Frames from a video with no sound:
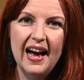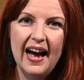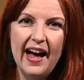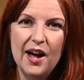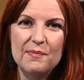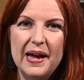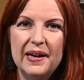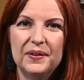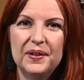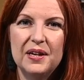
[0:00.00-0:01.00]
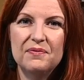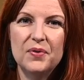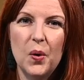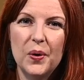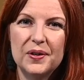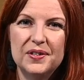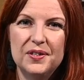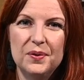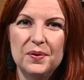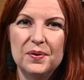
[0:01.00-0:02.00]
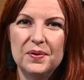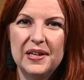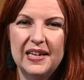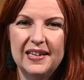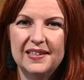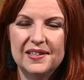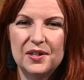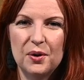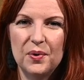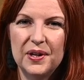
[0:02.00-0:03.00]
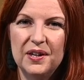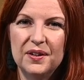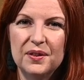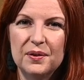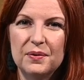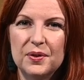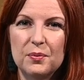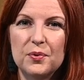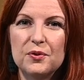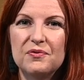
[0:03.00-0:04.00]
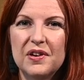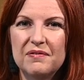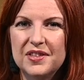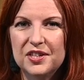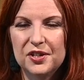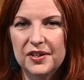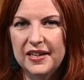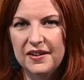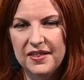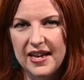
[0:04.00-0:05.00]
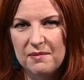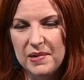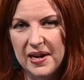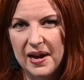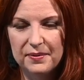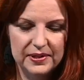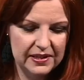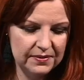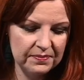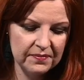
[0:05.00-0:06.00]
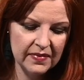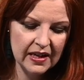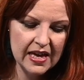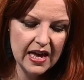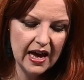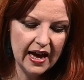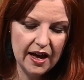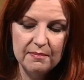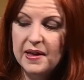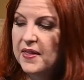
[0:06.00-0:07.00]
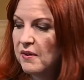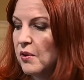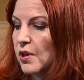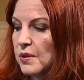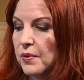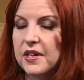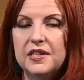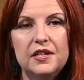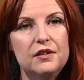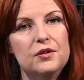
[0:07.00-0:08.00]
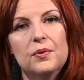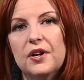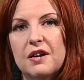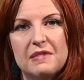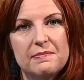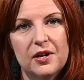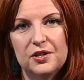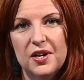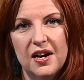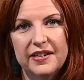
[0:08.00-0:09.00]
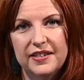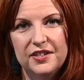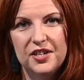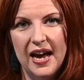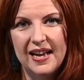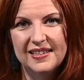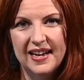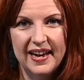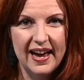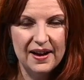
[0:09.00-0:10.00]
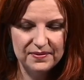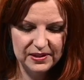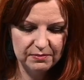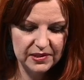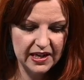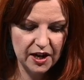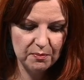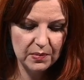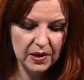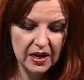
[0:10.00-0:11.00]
And looking forward to getting to start working on the roof of the turret on that big house. And then, of course, we'll continue to work on my March cottage as I have some time.